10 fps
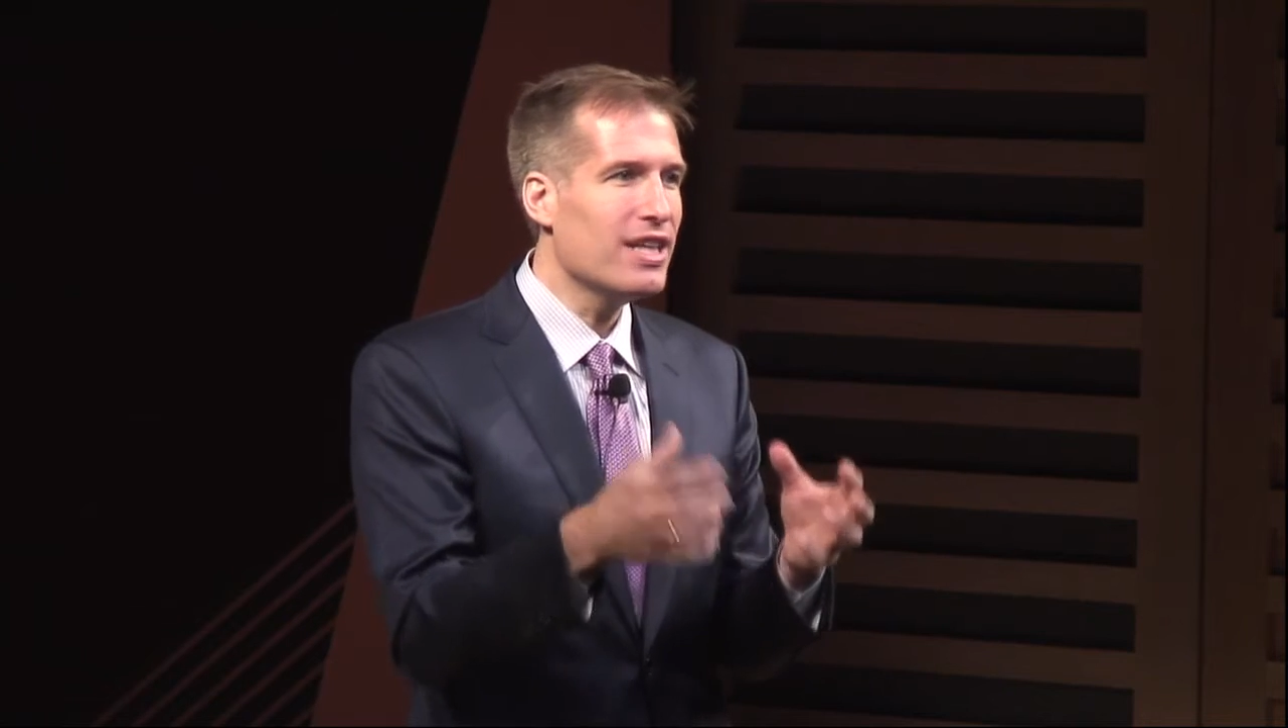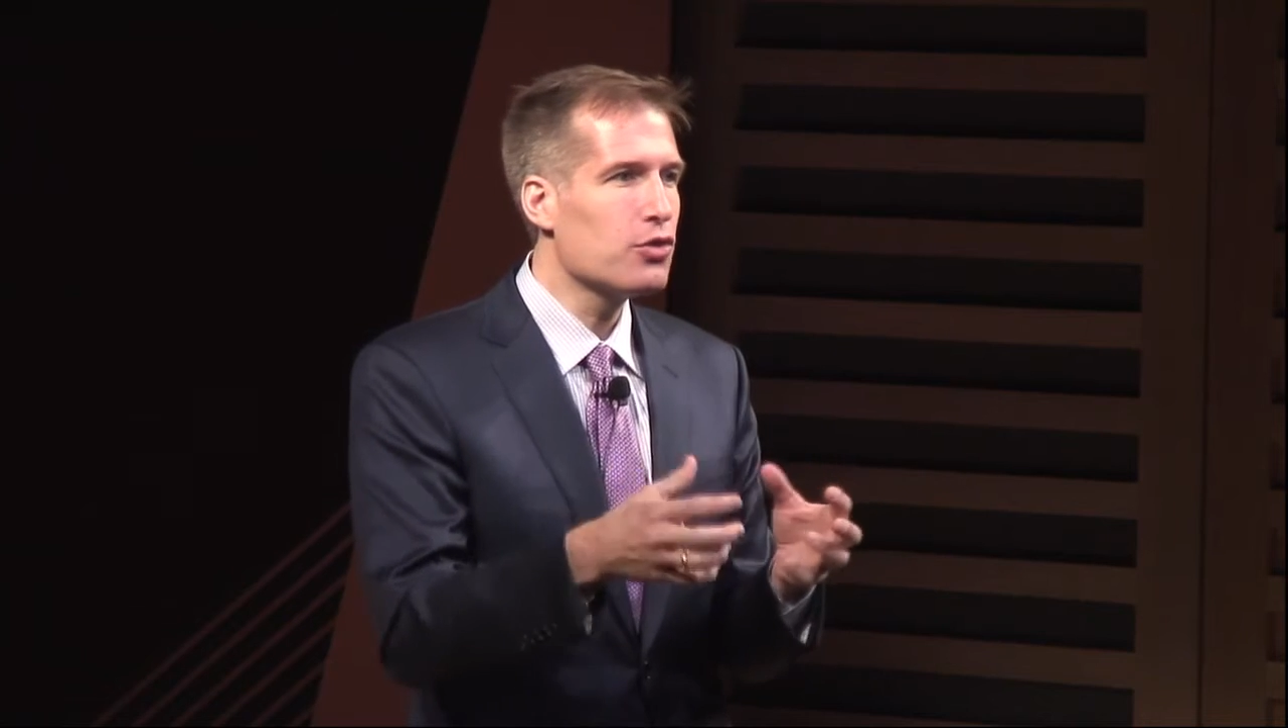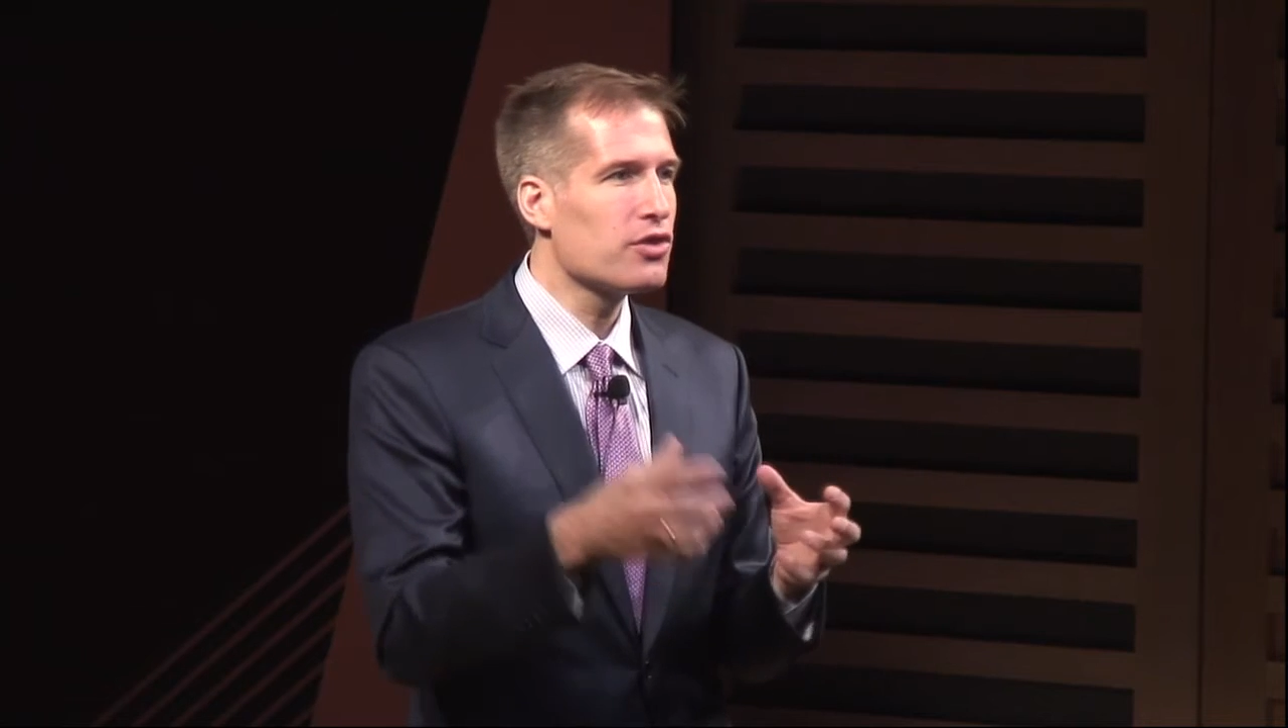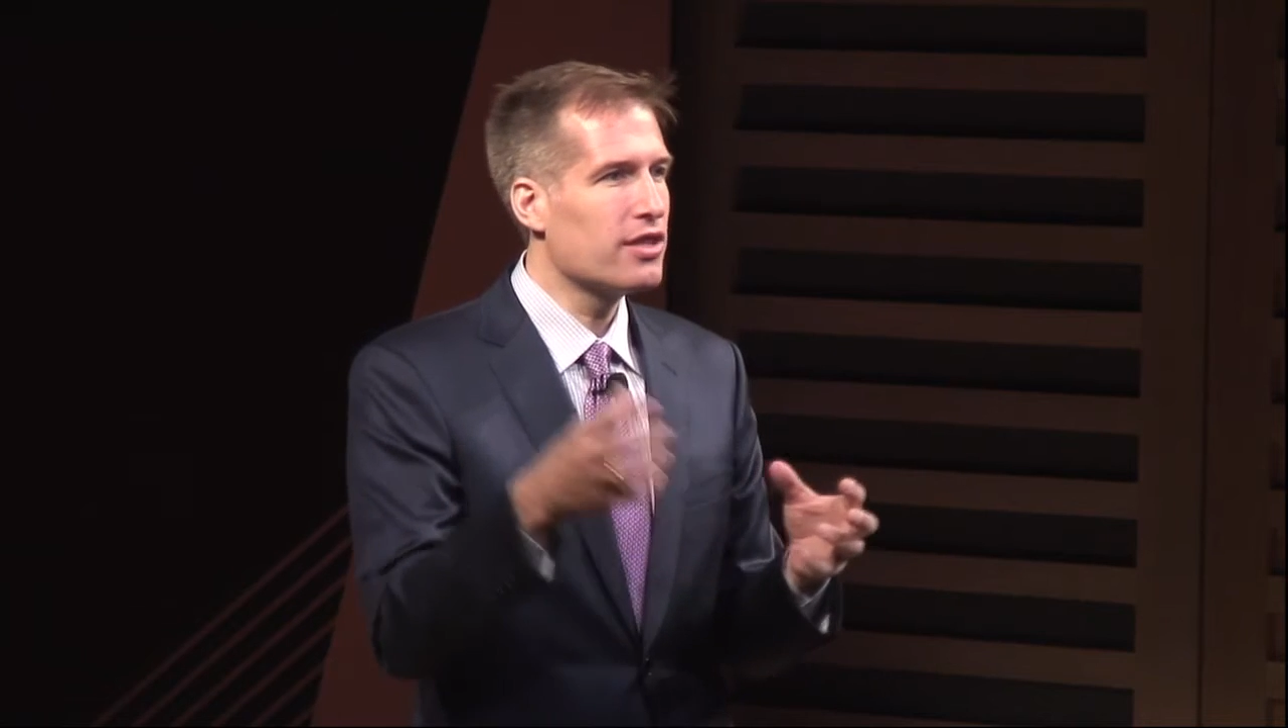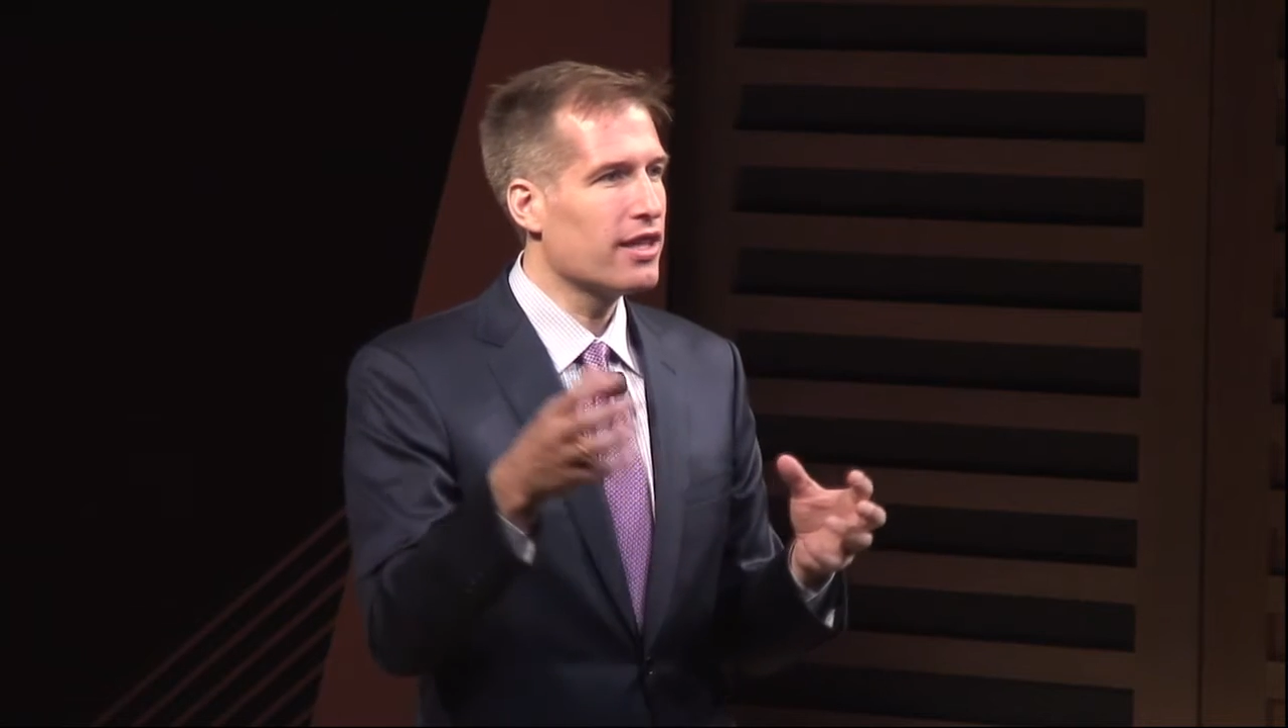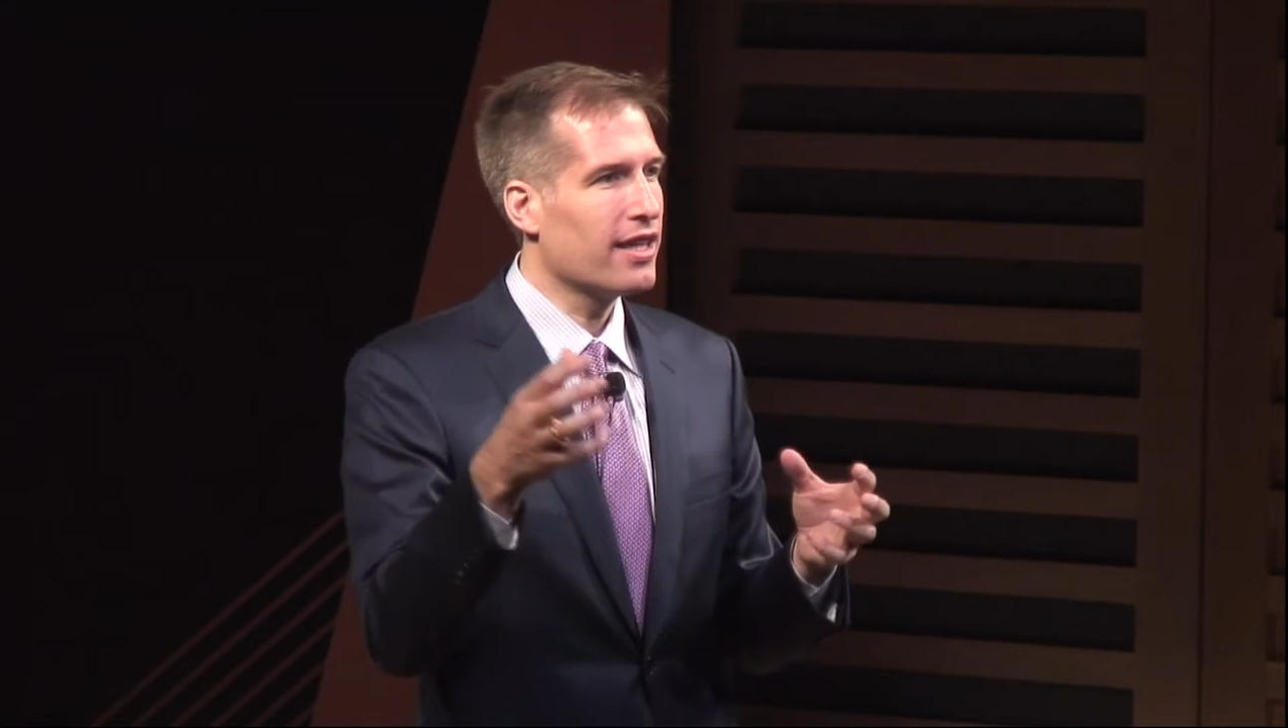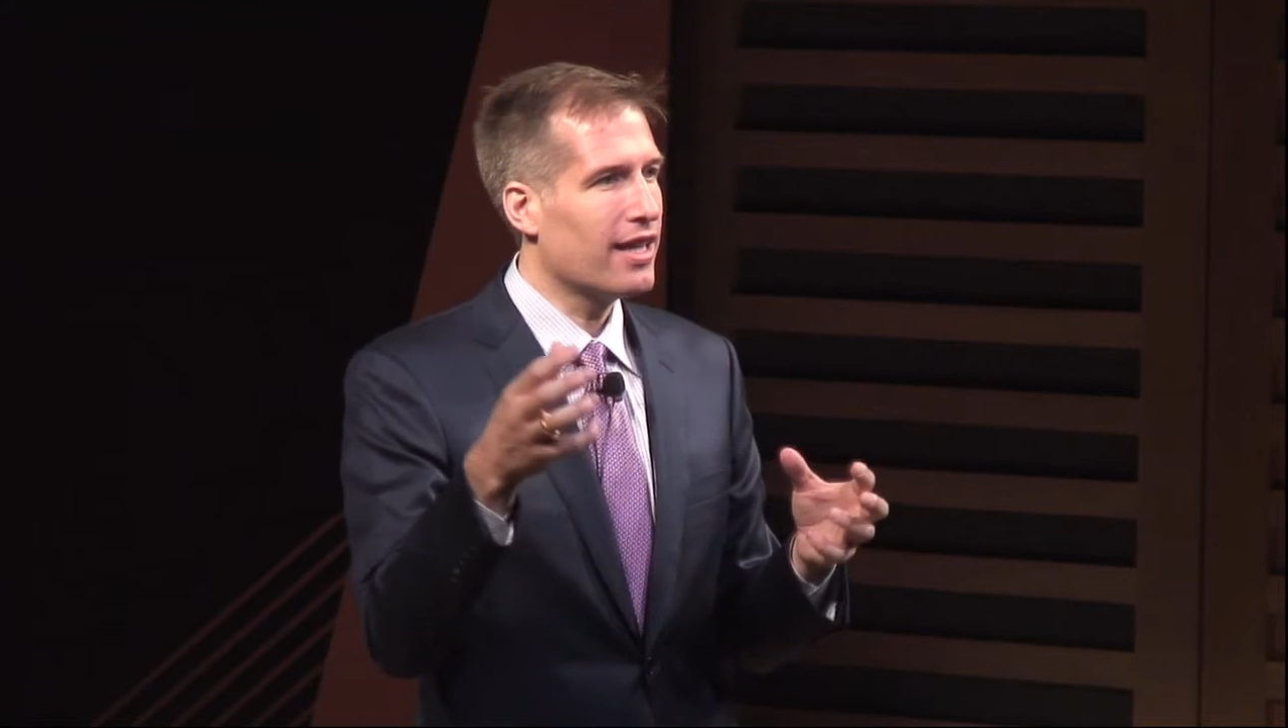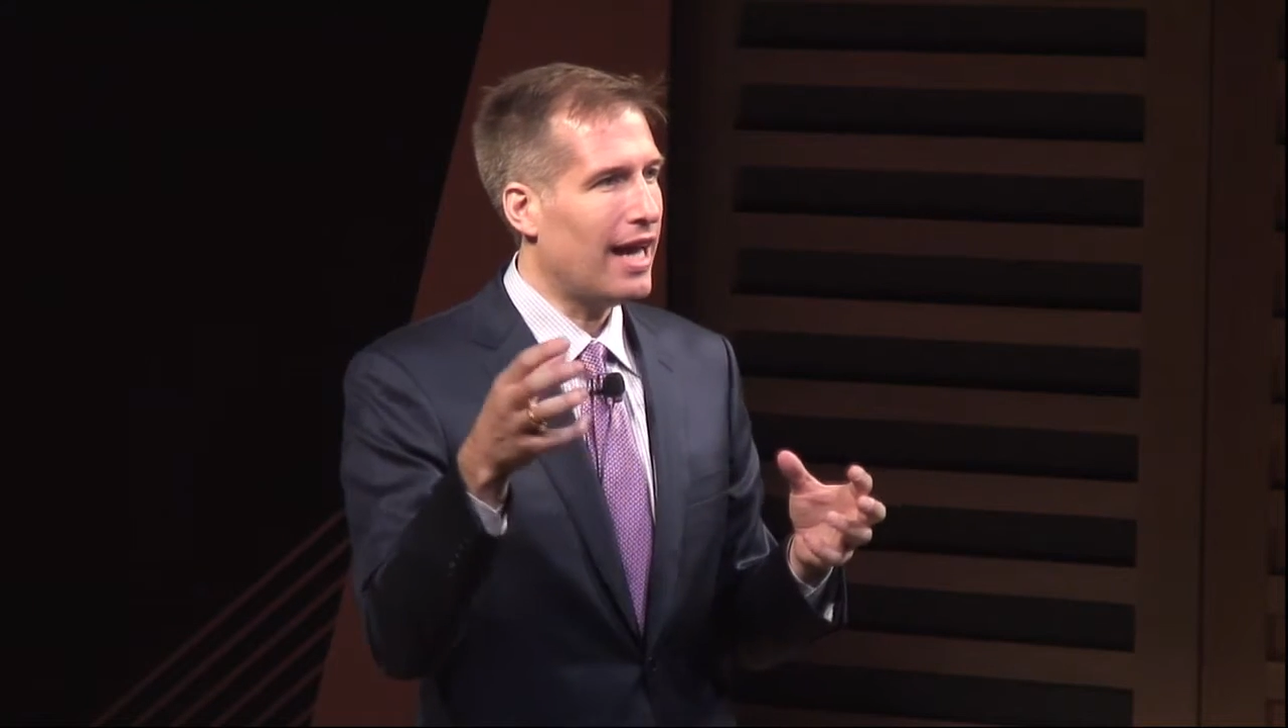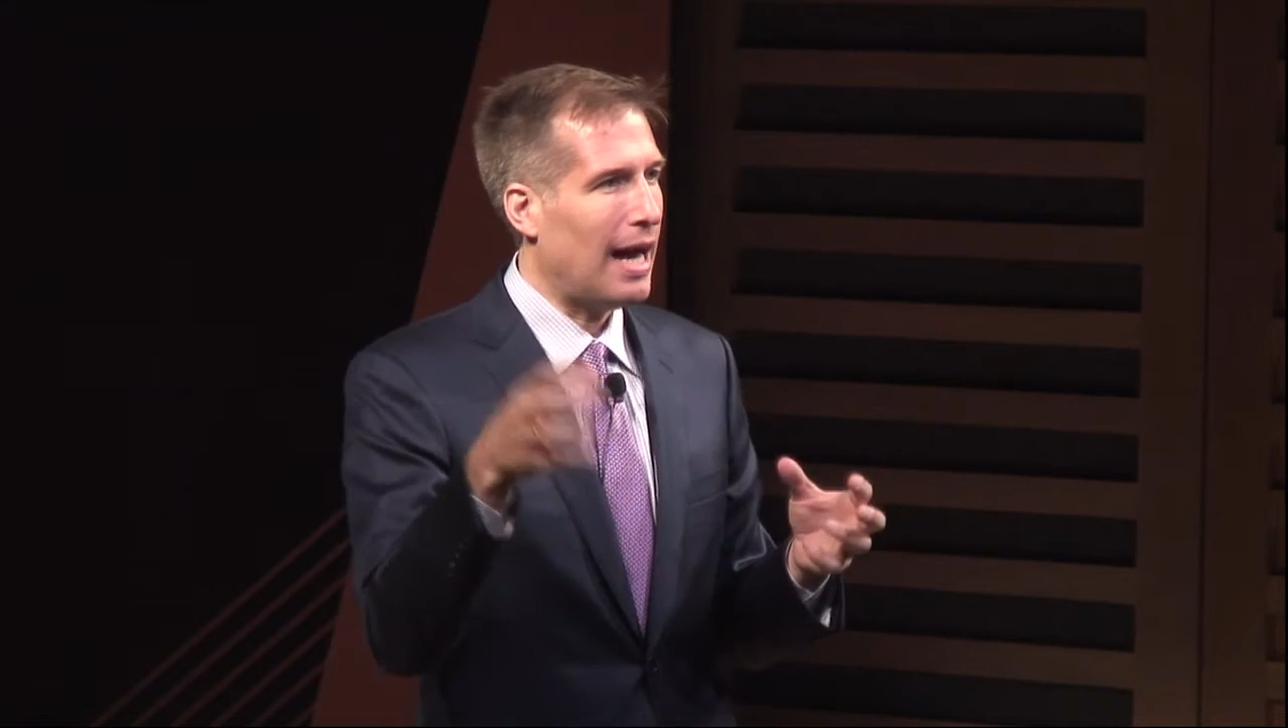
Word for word: interesting